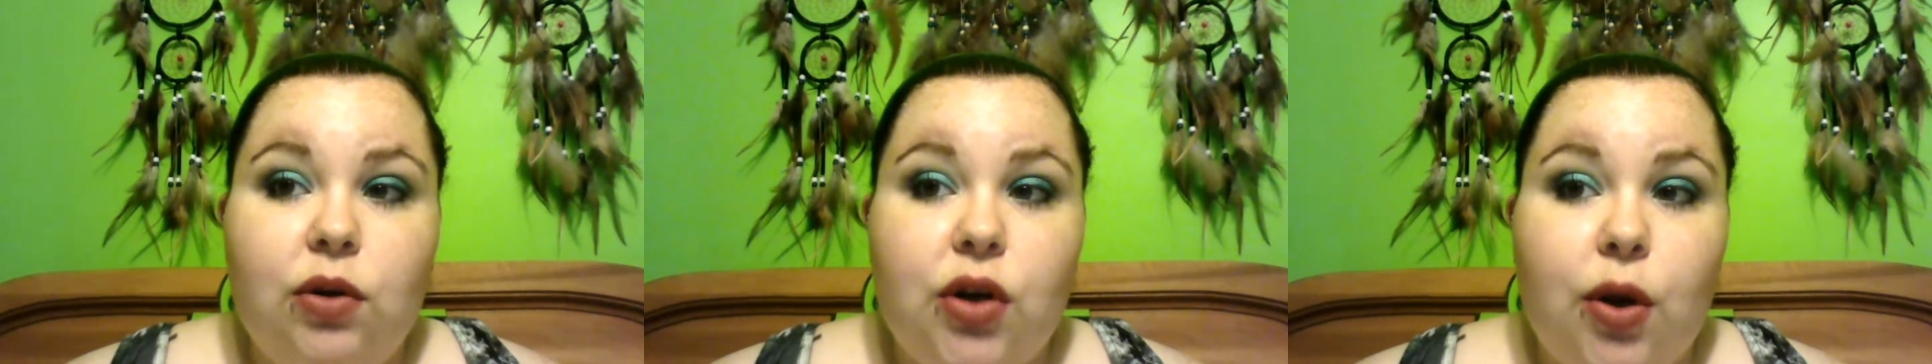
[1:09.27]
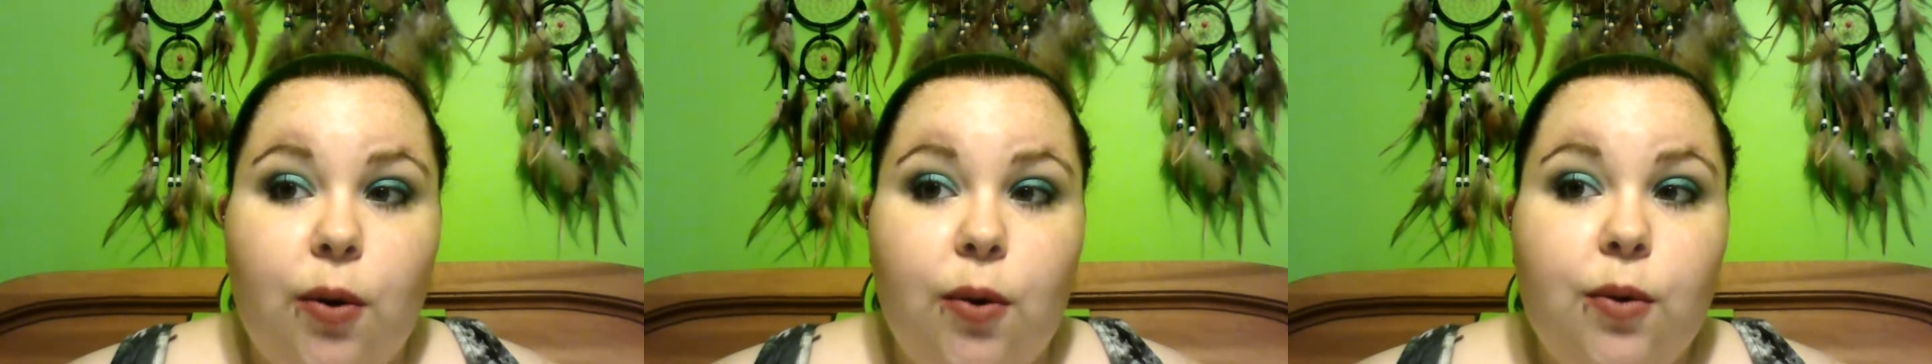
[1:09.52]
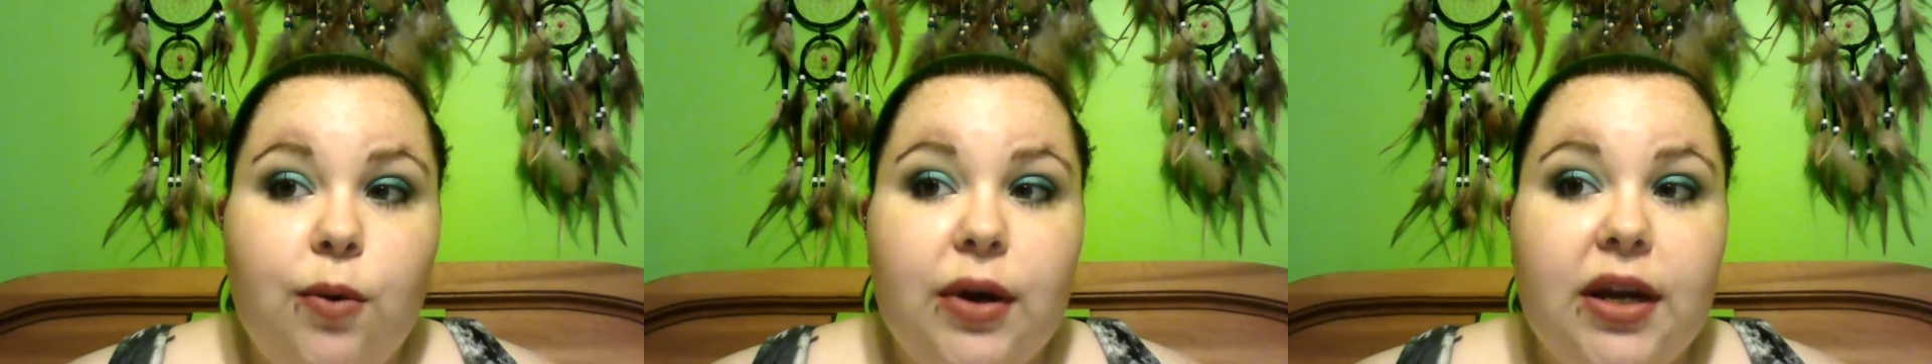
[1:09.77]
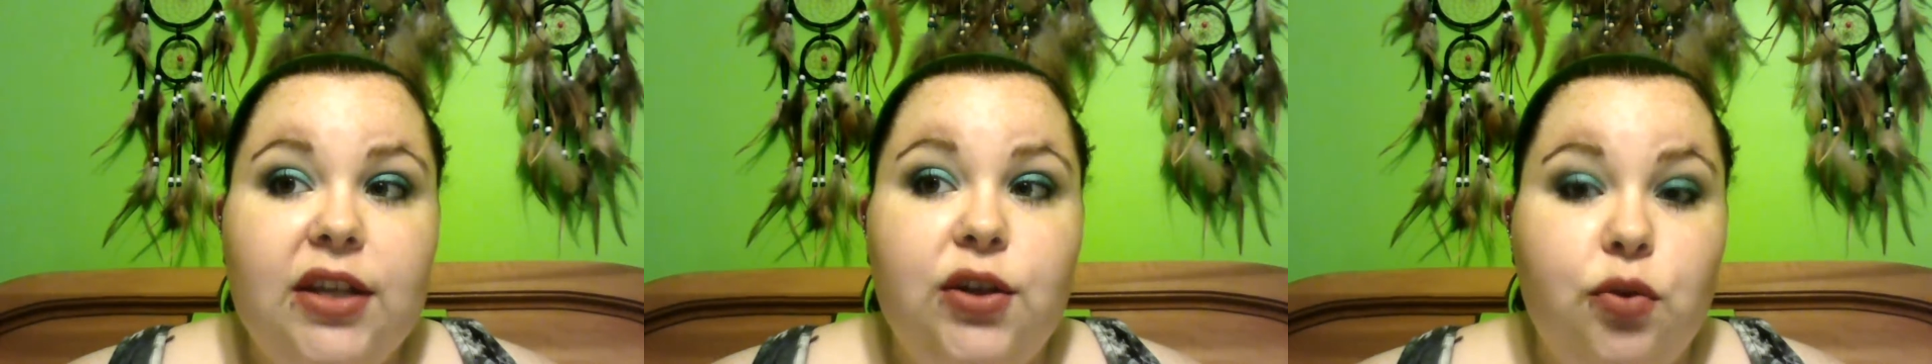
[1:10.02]
no,
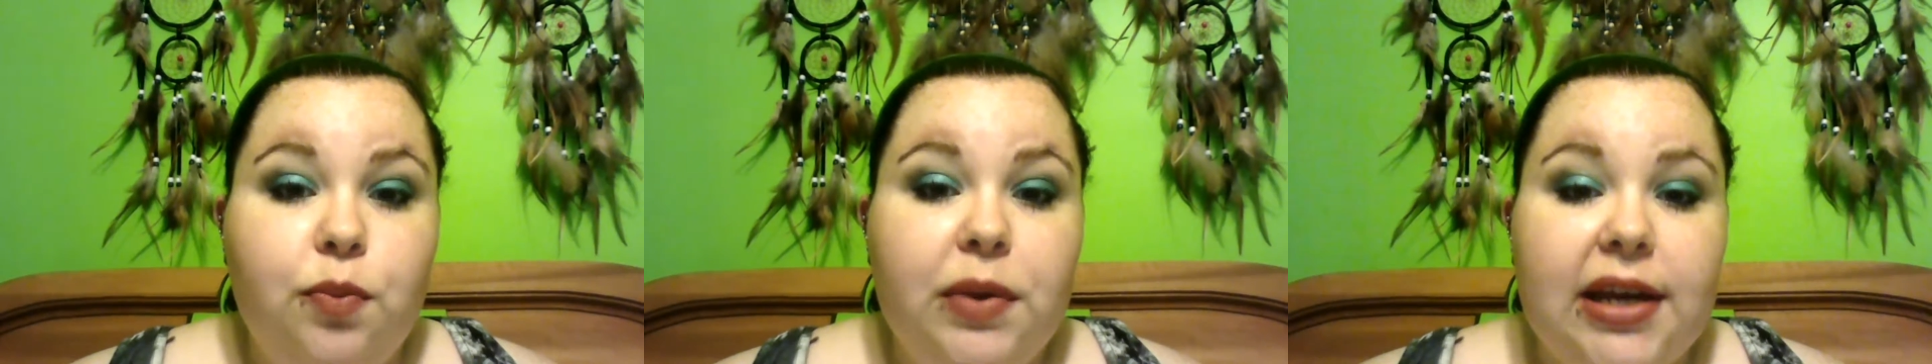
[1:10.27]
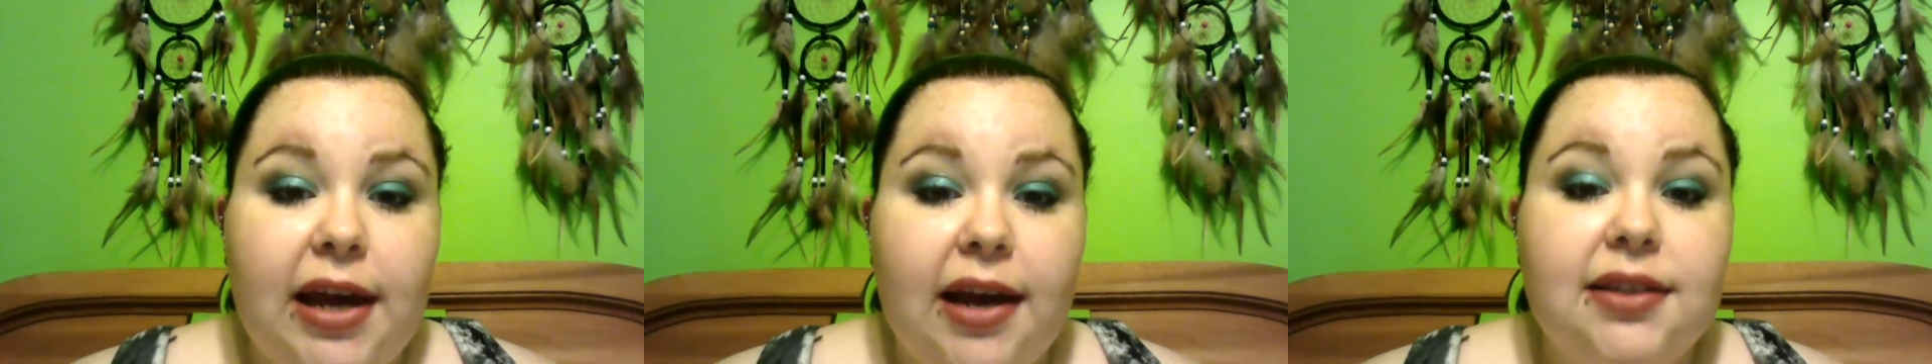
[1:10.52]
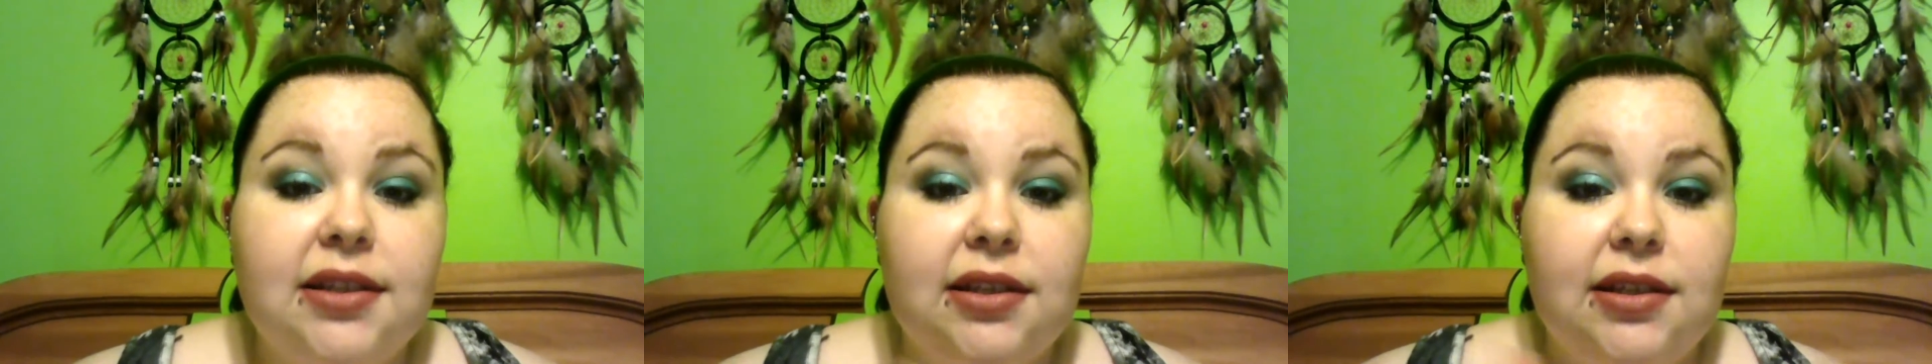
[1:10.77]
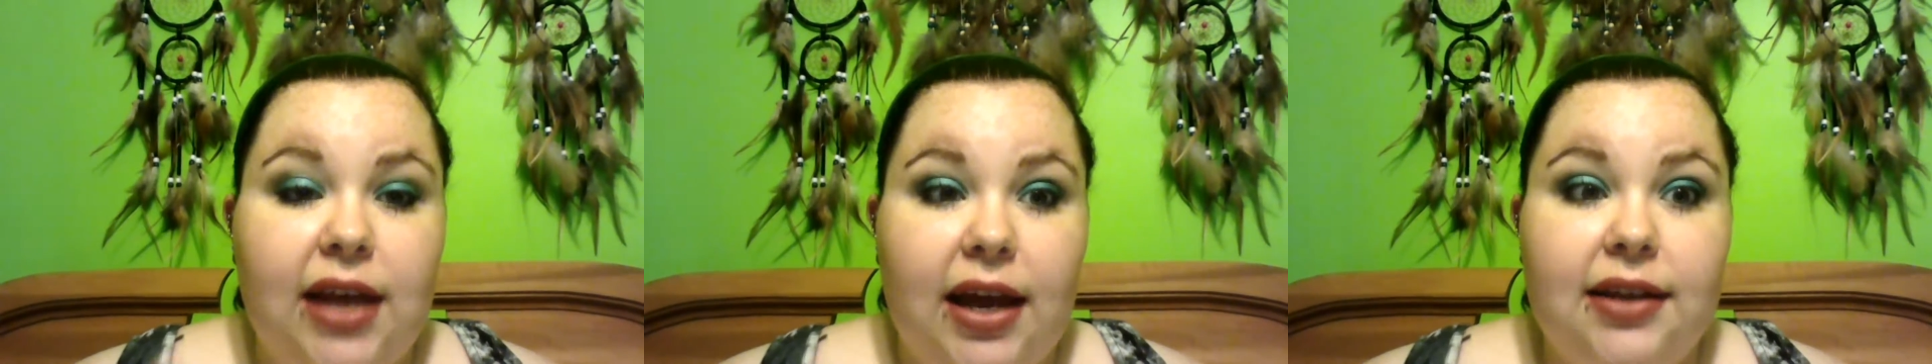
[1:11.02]
UPS
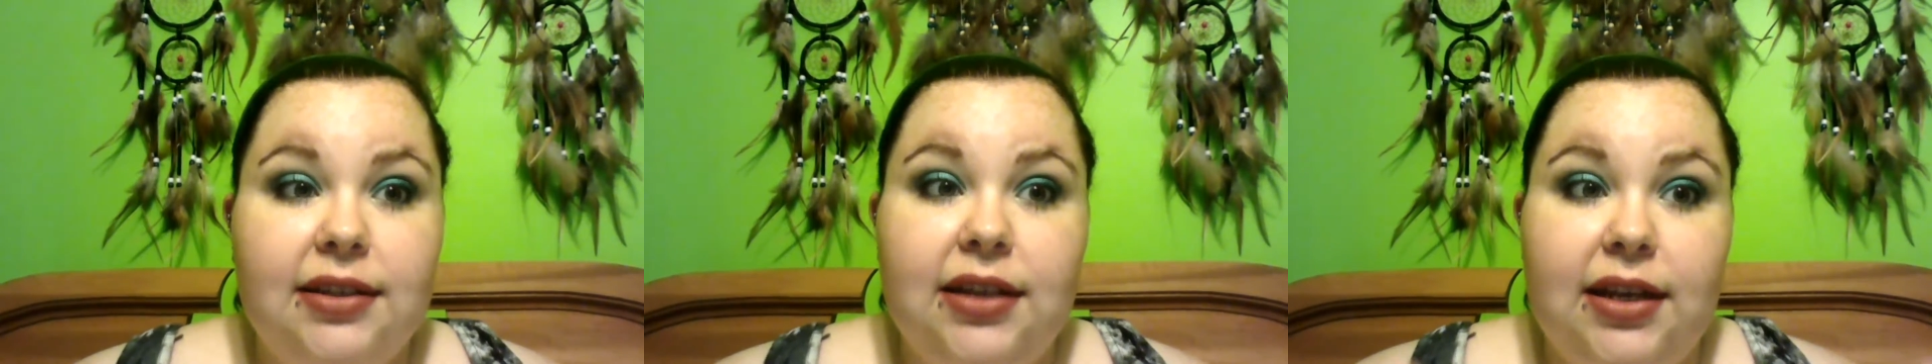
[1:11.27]
says,